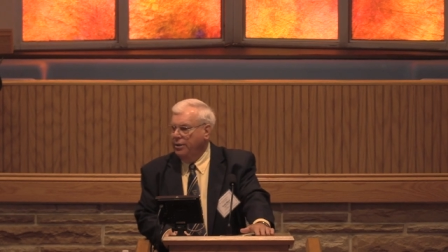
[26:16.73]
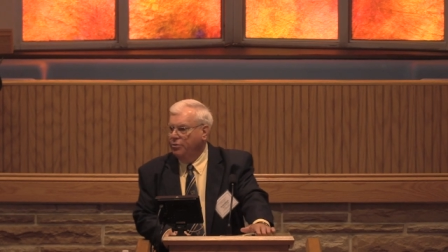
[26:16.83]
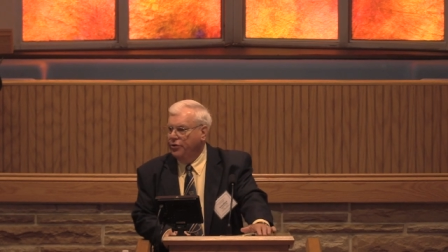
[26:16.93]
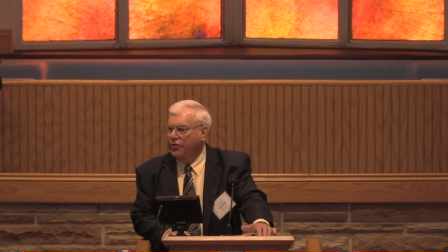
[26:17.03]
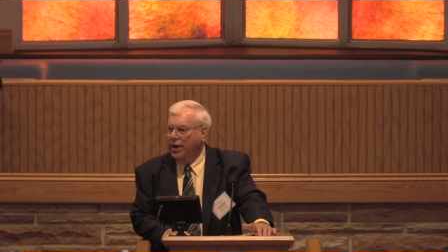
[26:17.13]

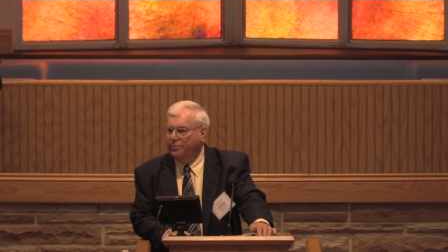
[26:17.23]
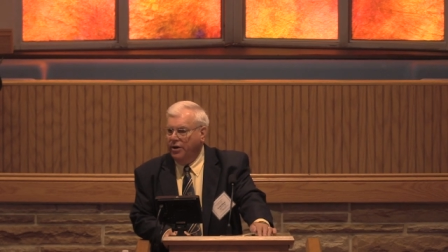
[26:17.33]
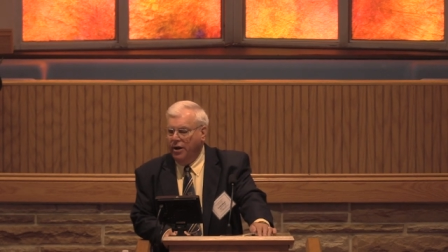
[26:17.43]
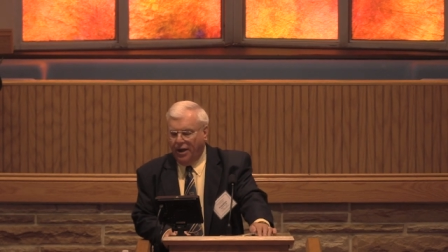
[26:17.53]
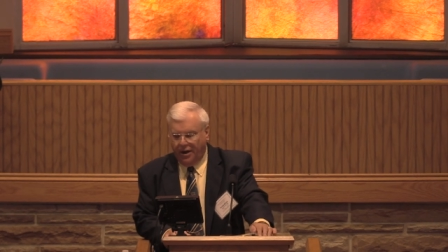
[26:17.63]
Hebrews
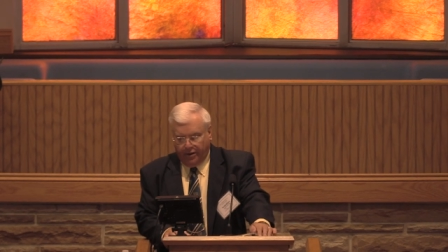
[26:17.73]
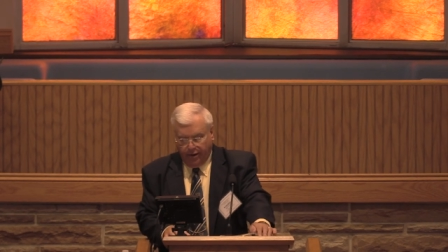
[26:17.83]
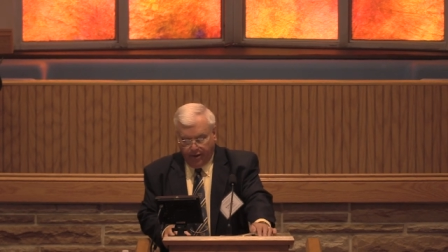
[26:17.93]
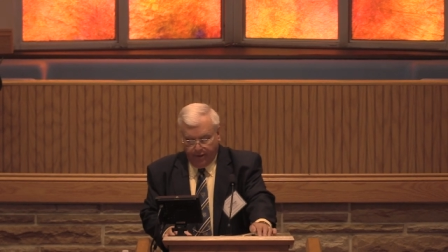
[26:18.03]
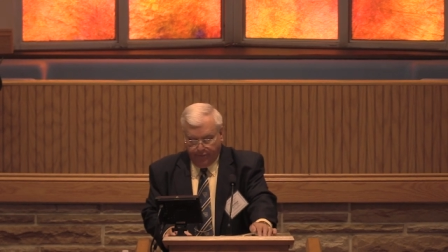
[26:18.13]
chapter 9 and
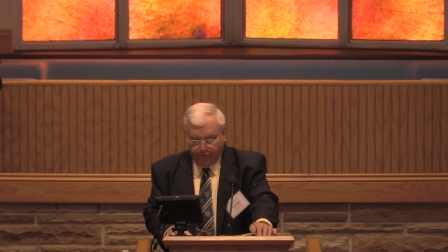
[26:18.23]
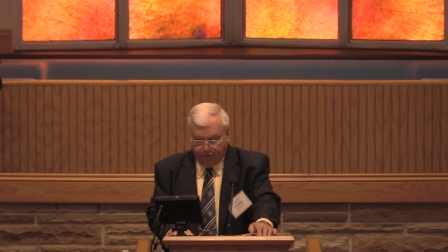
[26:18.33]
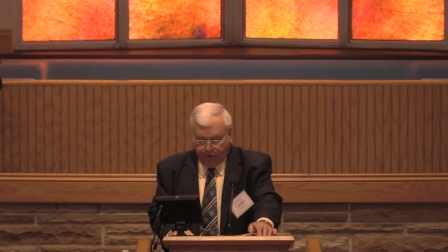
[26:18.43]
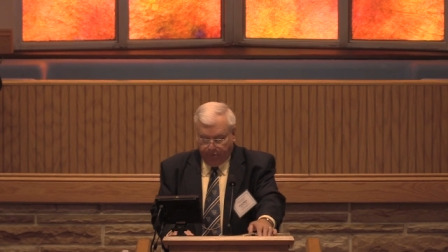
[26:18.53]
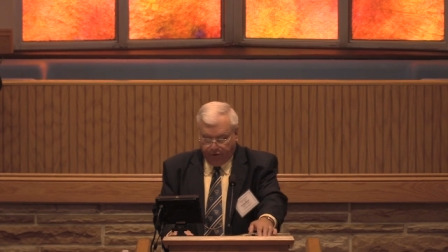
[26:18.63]

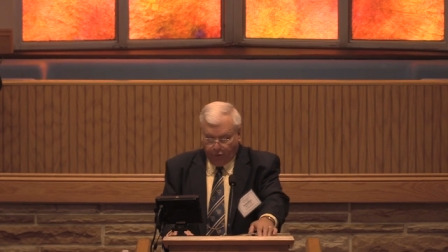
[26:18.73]
verse number